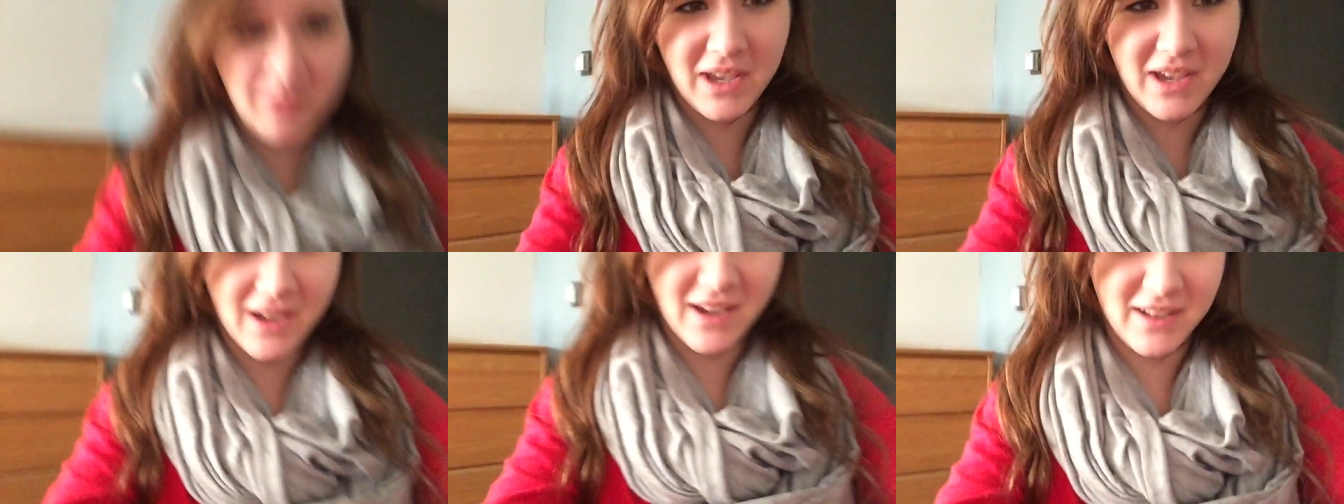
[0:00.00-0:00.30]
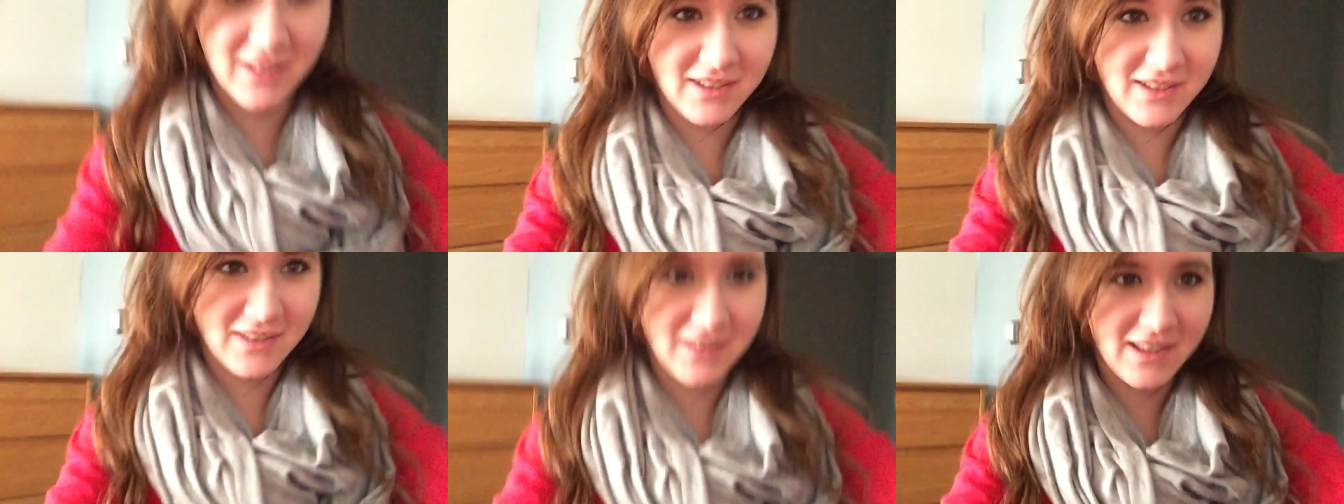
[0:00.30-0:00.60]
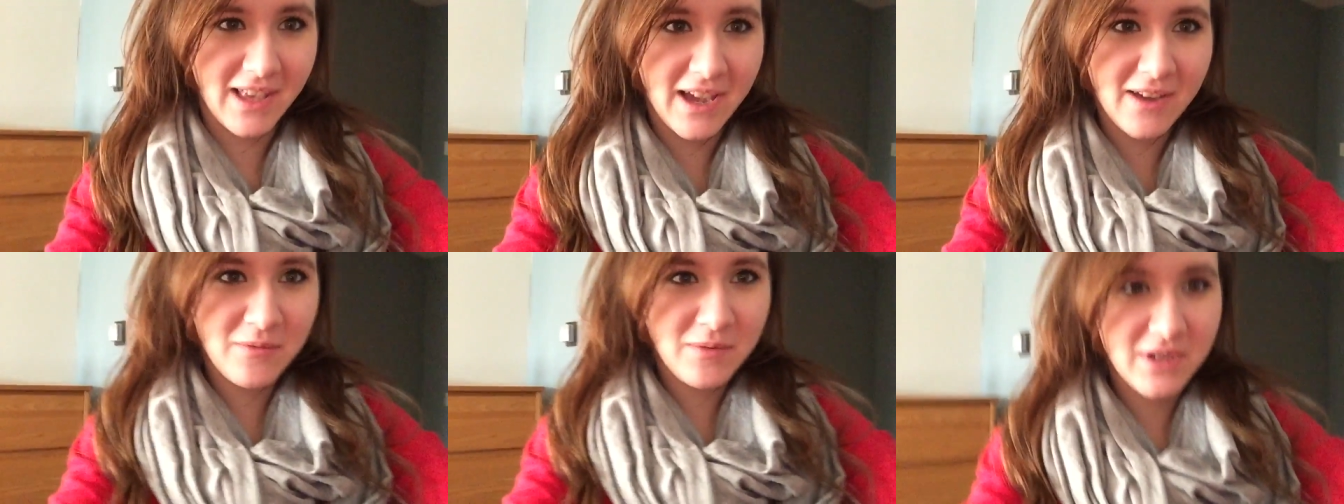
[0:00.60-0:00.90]
because
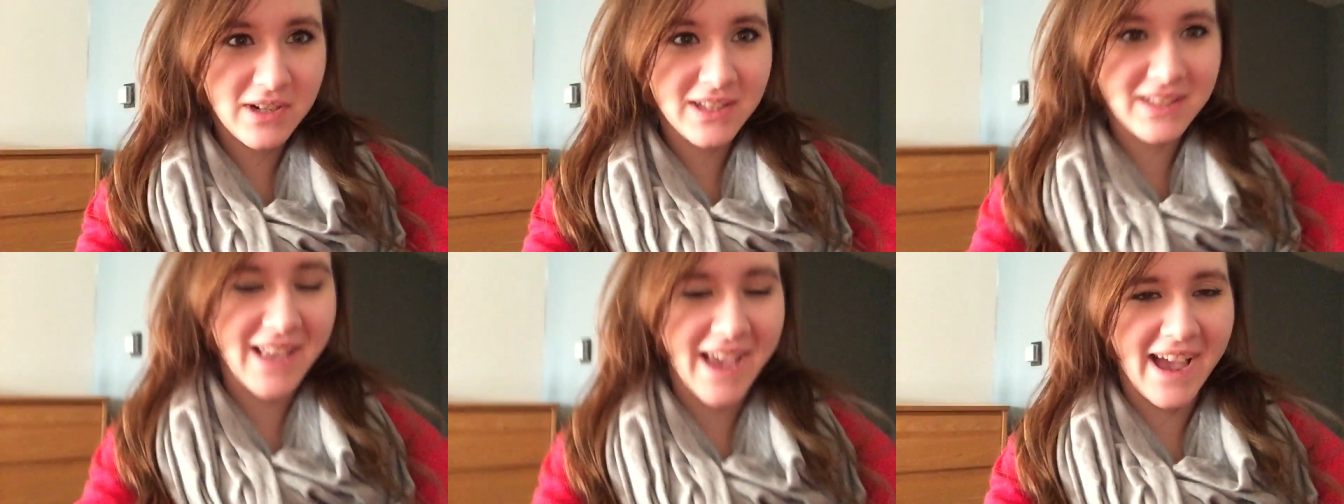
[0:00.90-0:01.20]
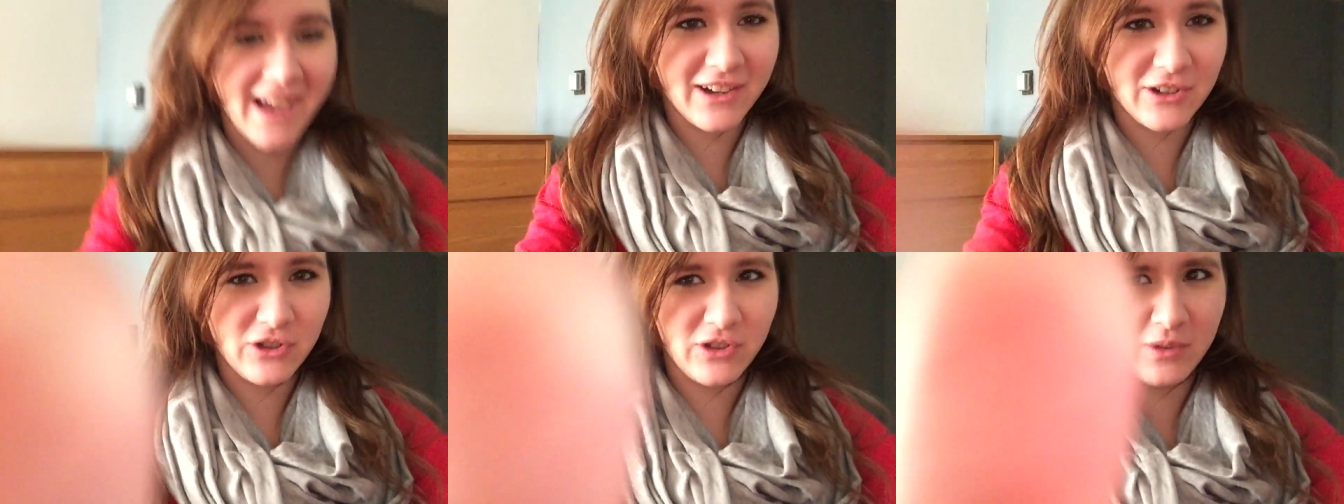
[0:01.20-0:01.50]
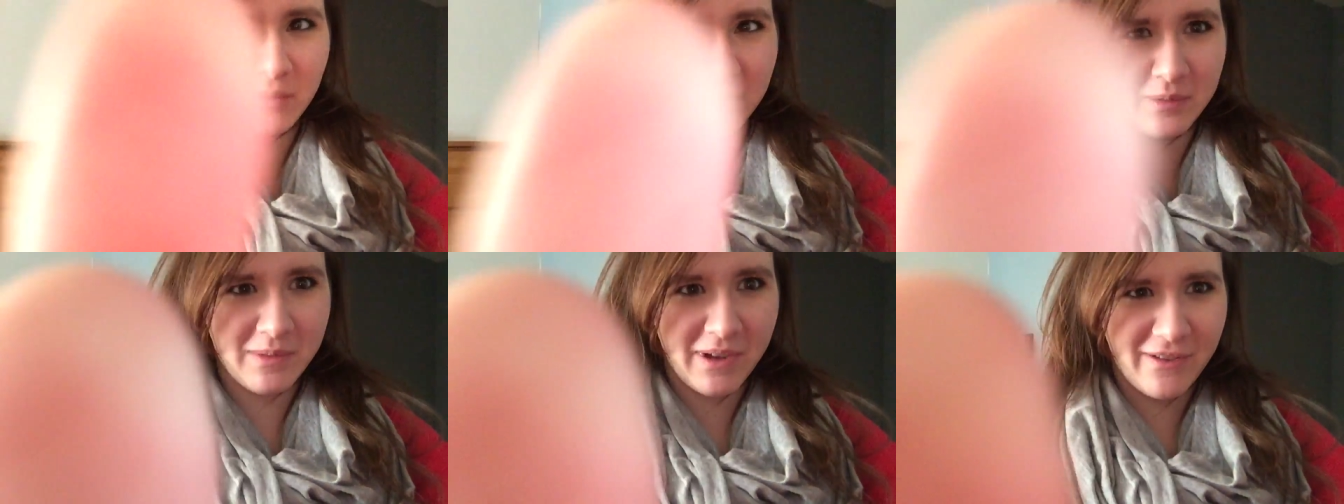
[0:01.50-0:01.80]
that one is
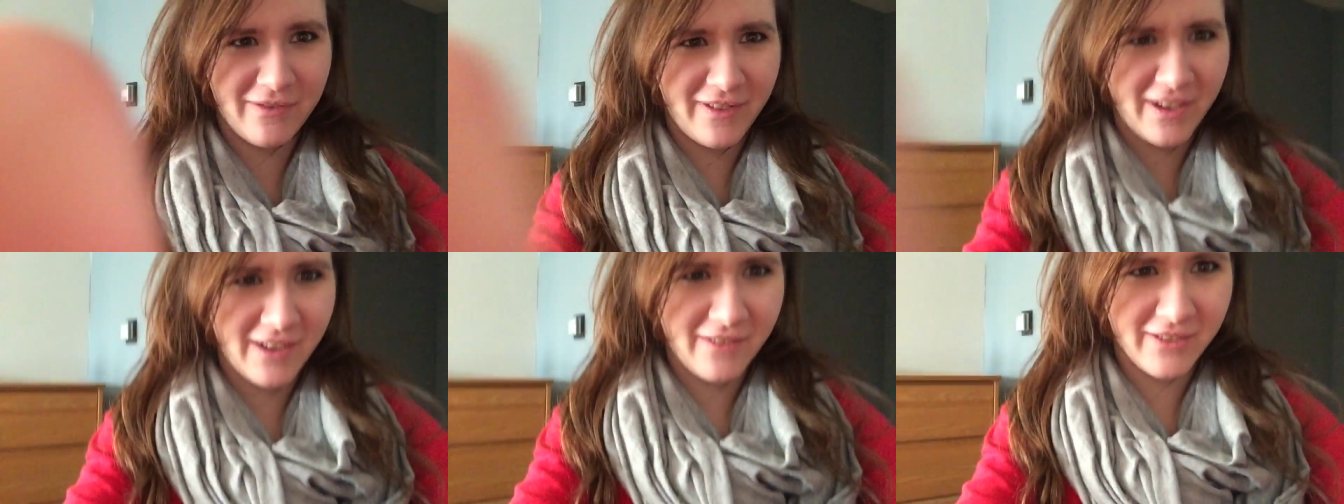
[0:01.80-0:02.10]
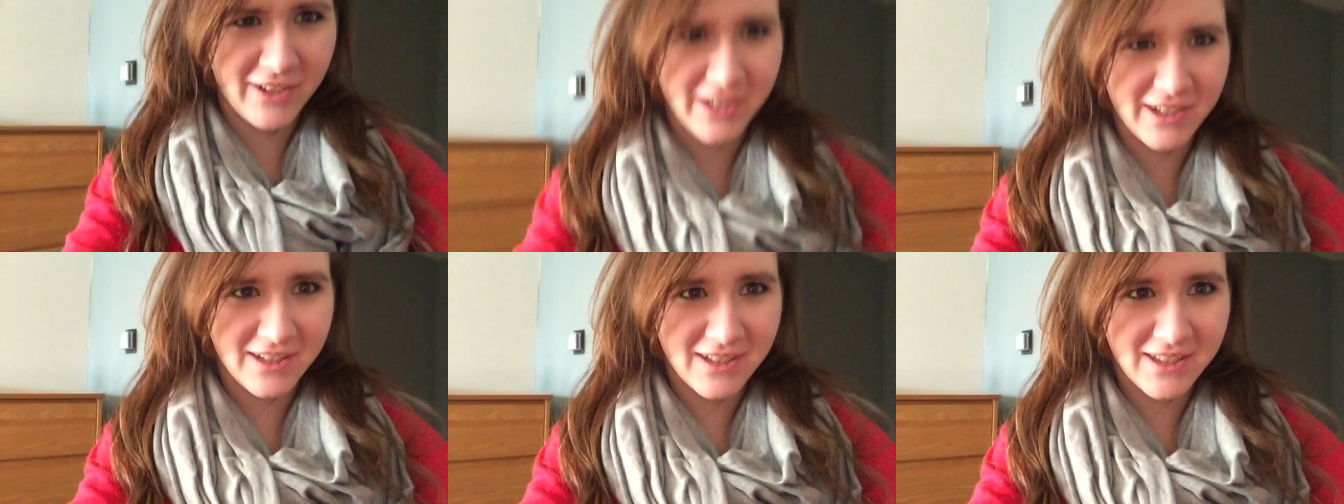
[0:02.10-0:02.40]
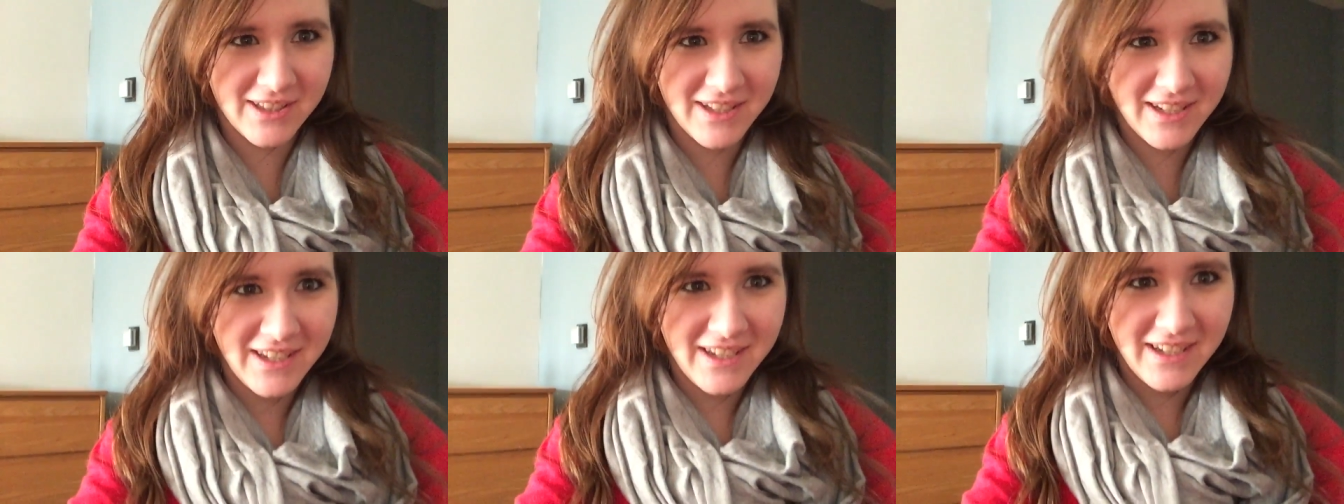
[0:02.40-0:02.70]
actually one of my favorites.